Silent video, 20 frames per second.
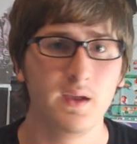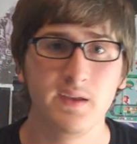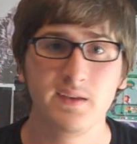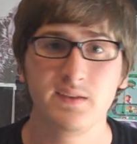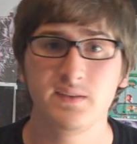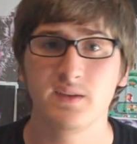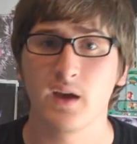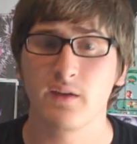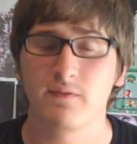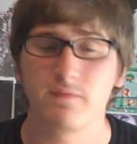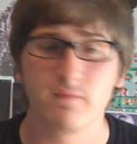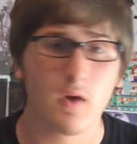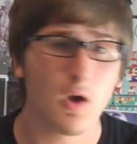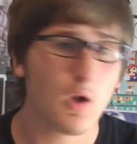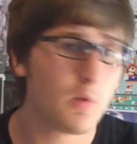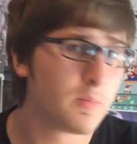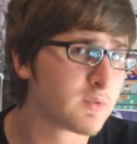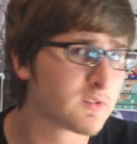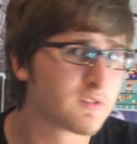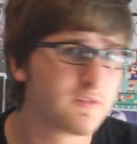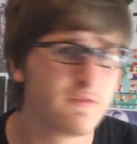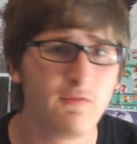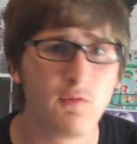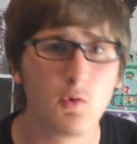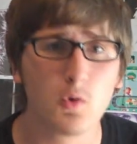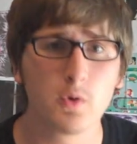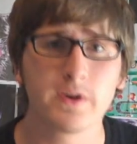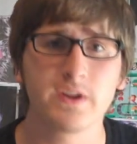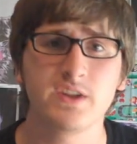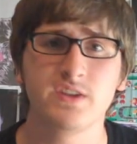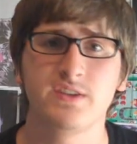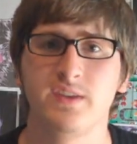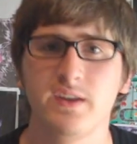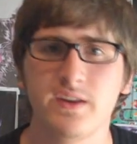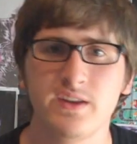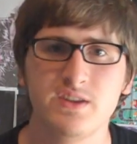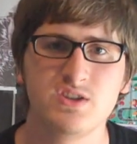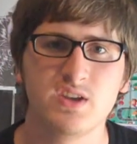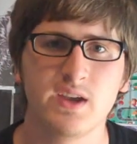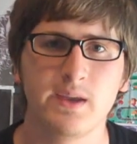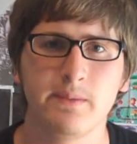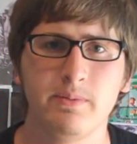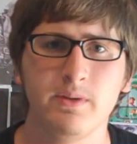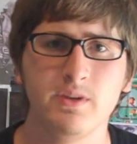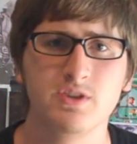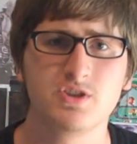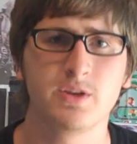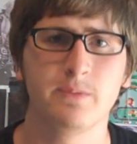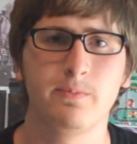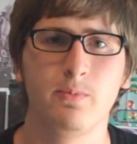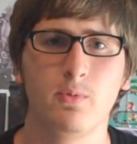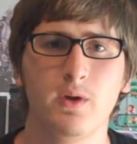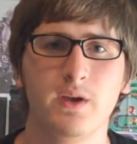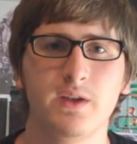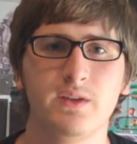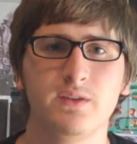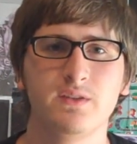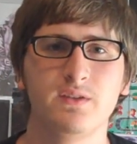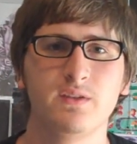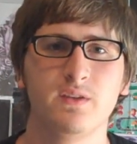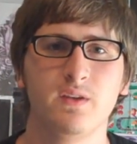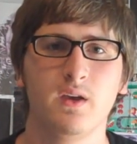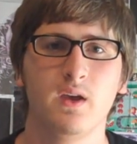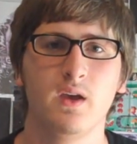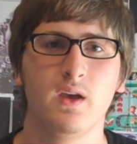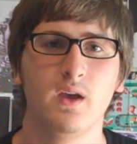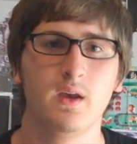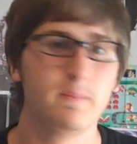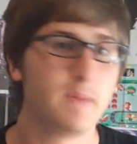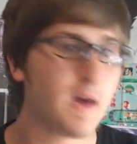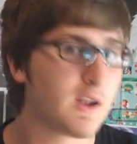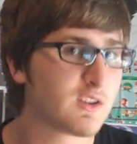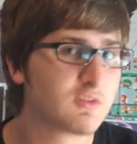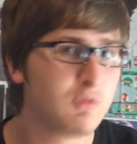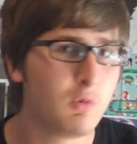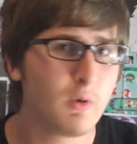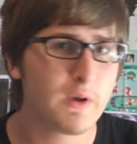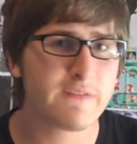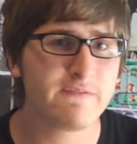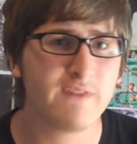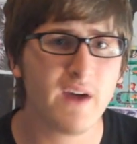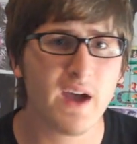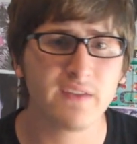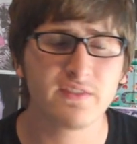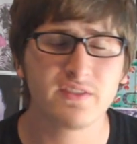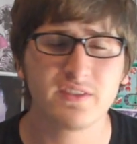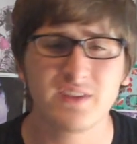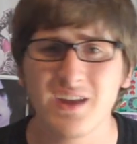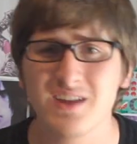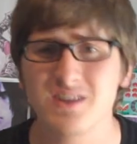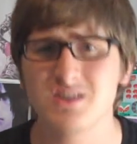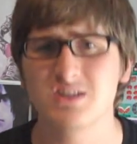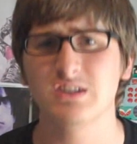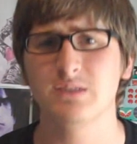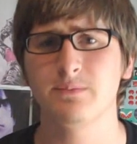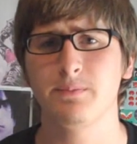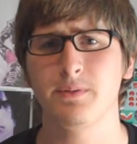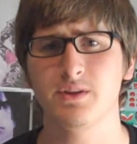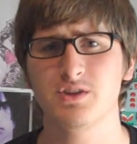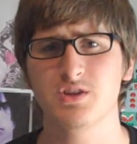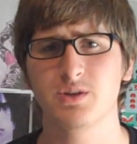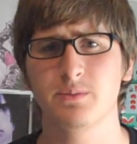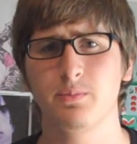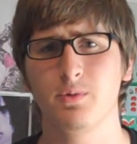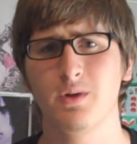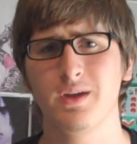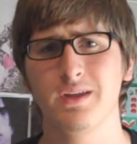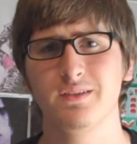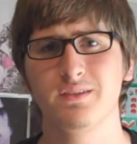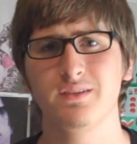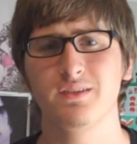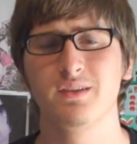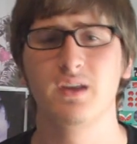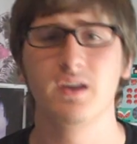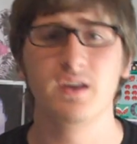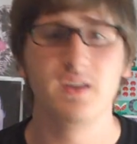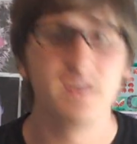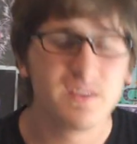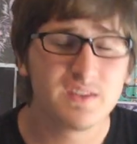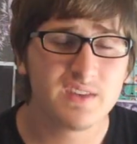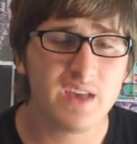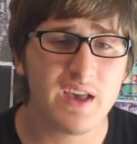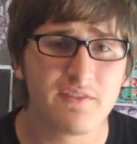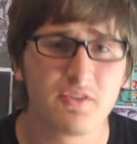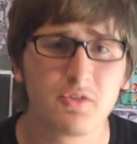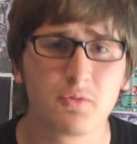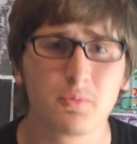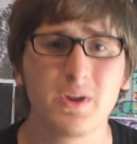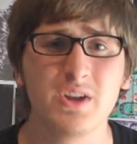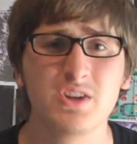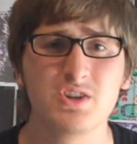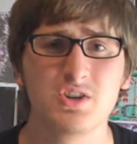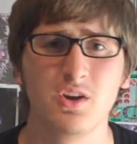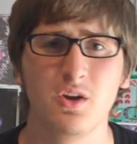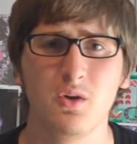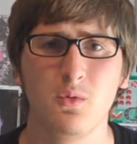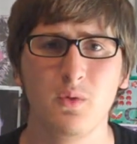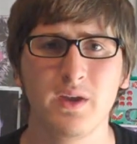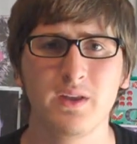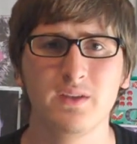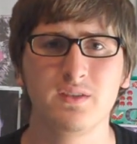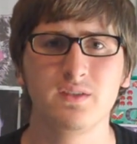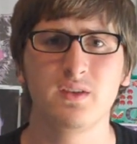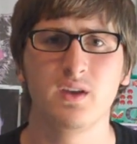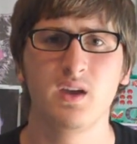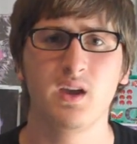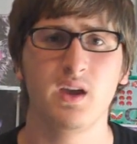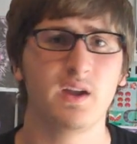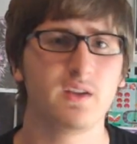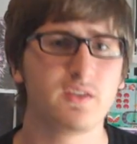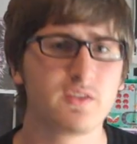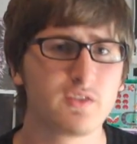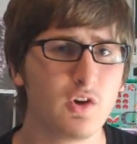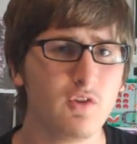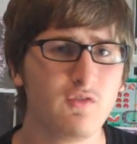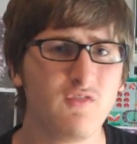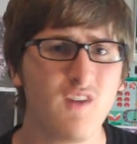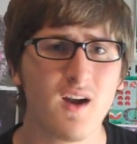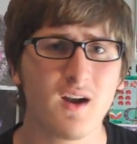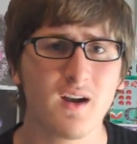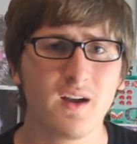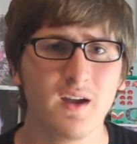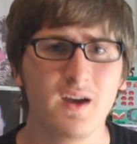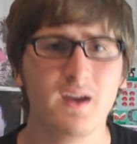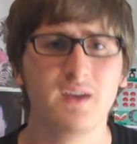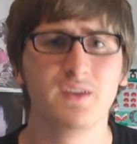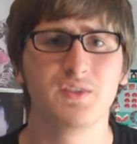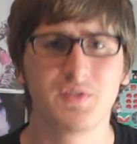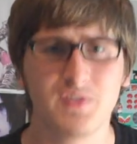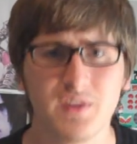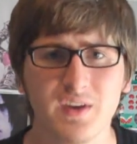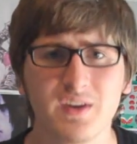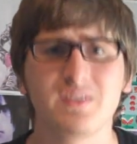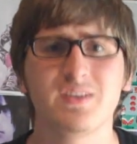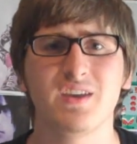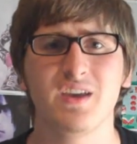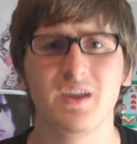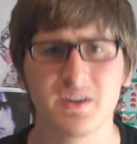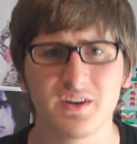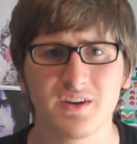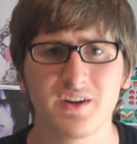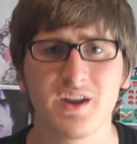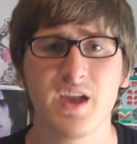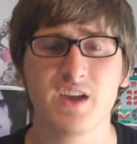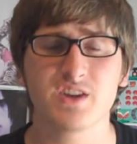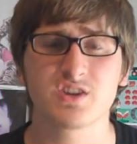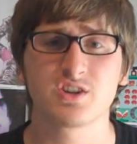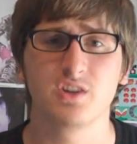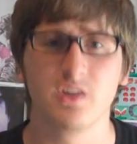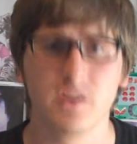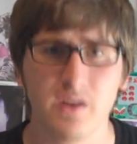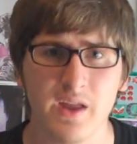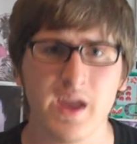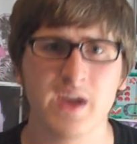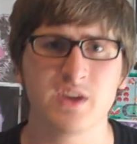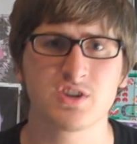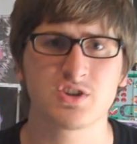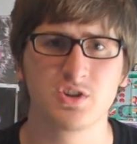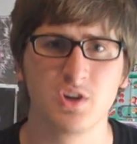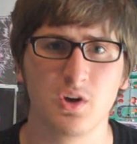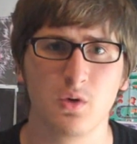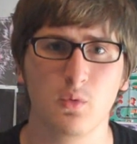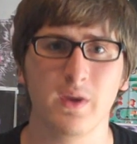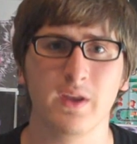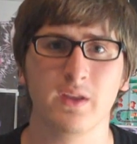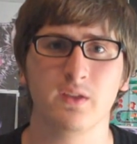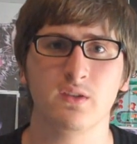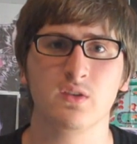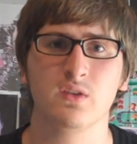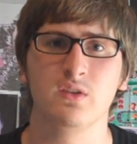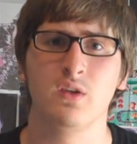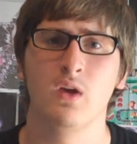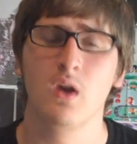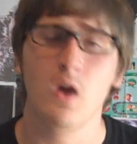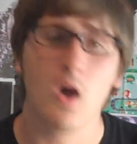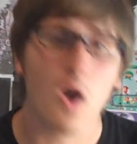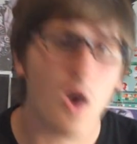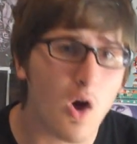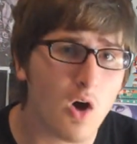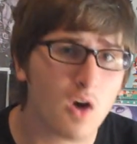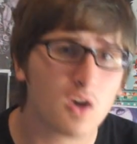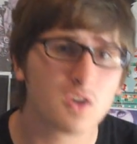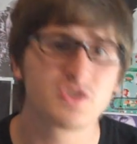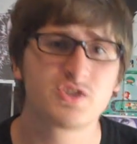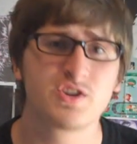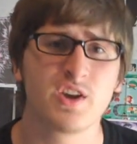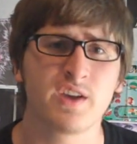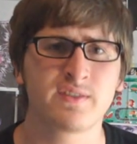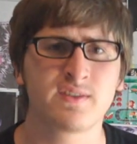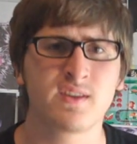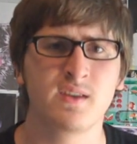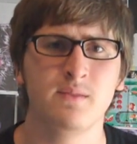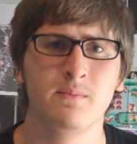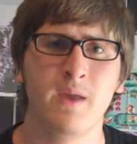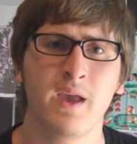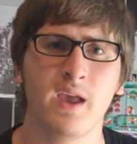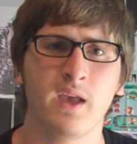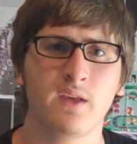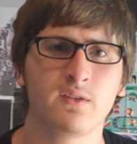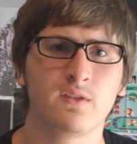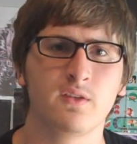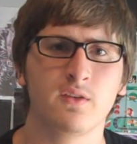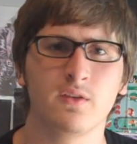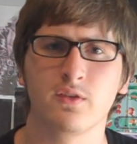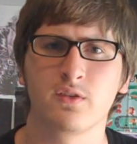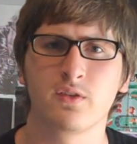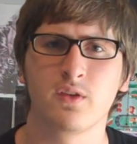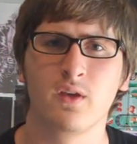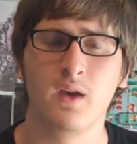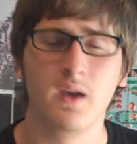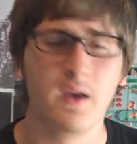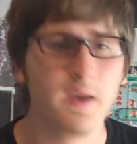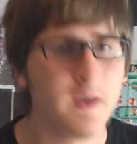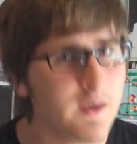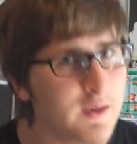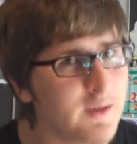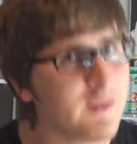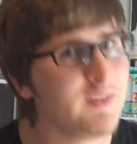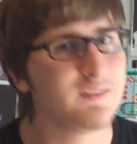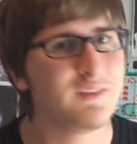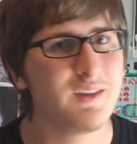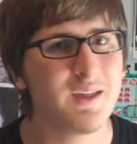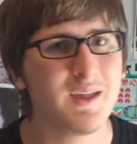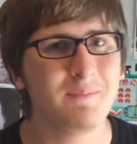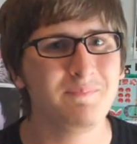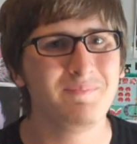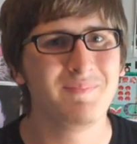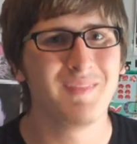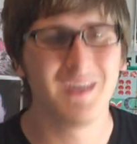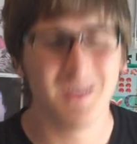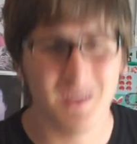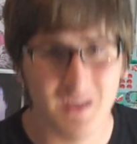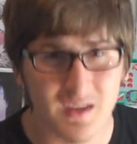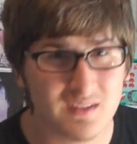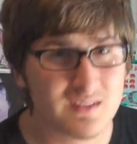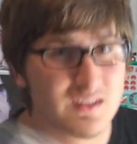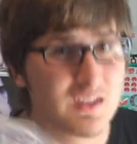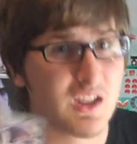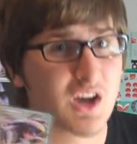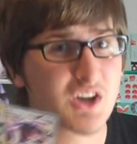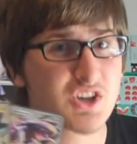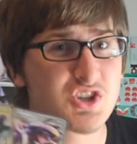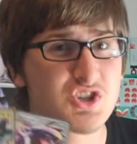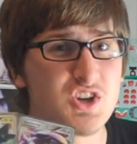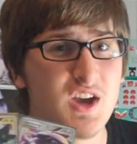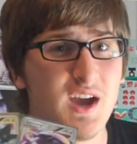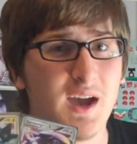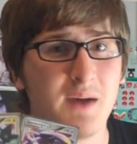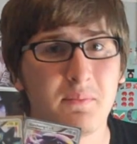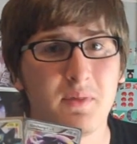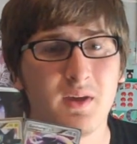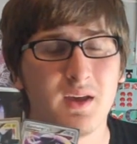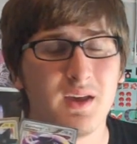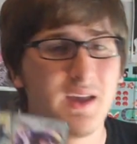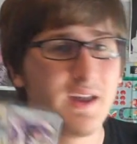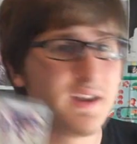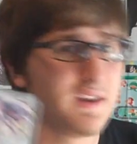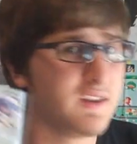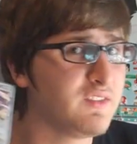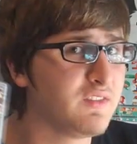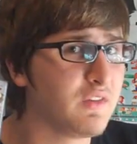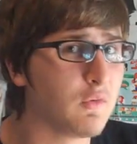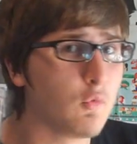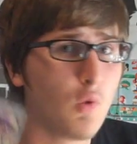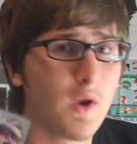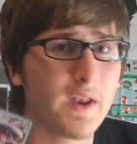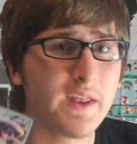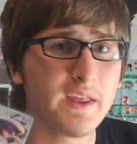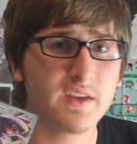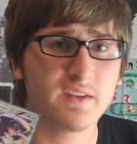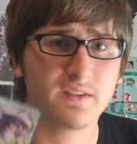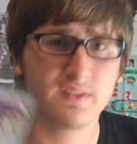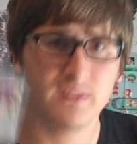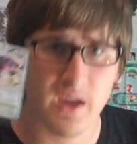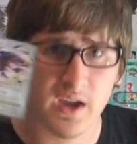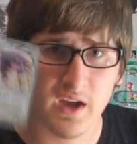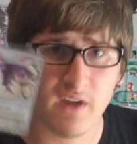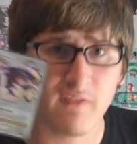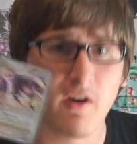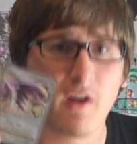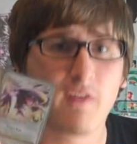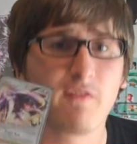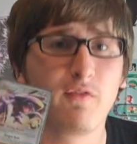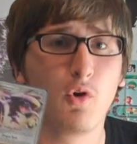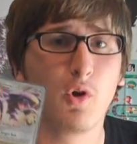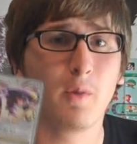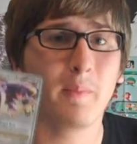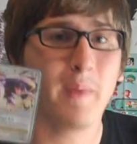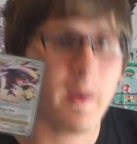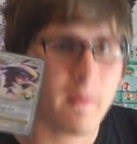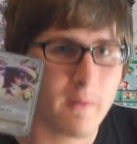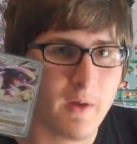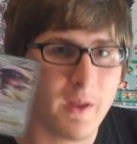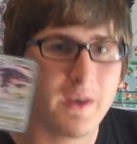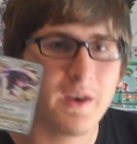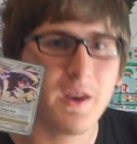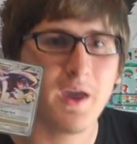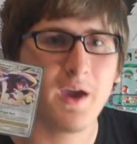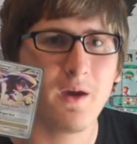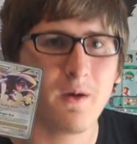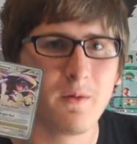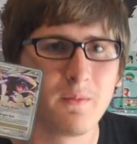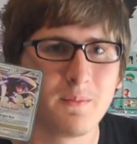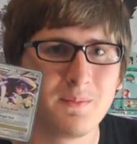He's got almost 40 city championship wins, about 25 state championship wins, 7 regional wins, and so far, 6 international national wins, all just in Masters. His name is Luxchomp, and he's the winningest deck of our format right now.